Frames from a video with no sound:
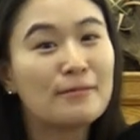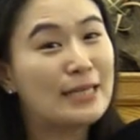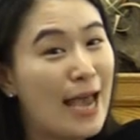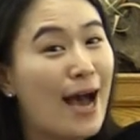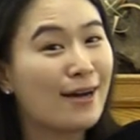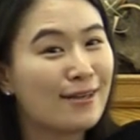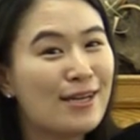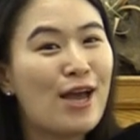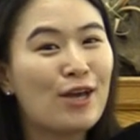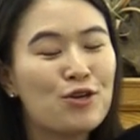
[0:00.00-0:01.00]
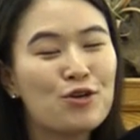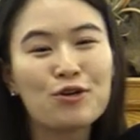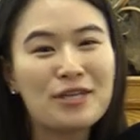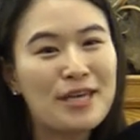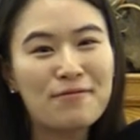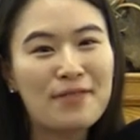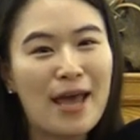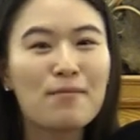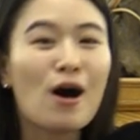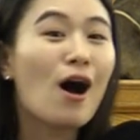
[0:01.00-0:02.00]
Yeah, you could give
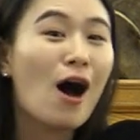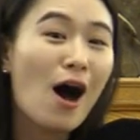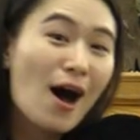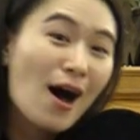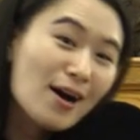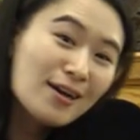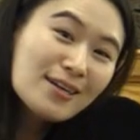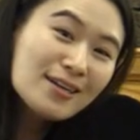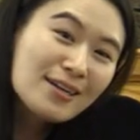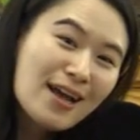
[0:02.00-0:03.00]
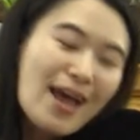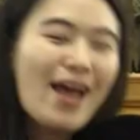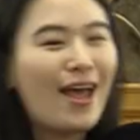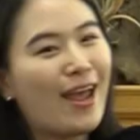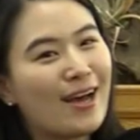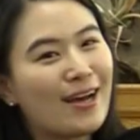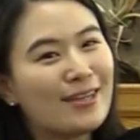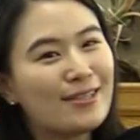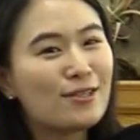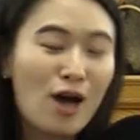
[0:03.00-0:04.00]
them a hug
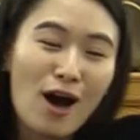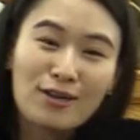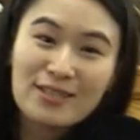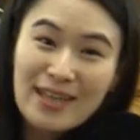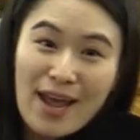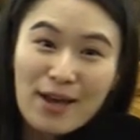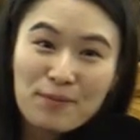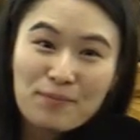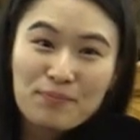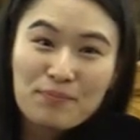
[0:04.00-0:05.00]
and talk to them,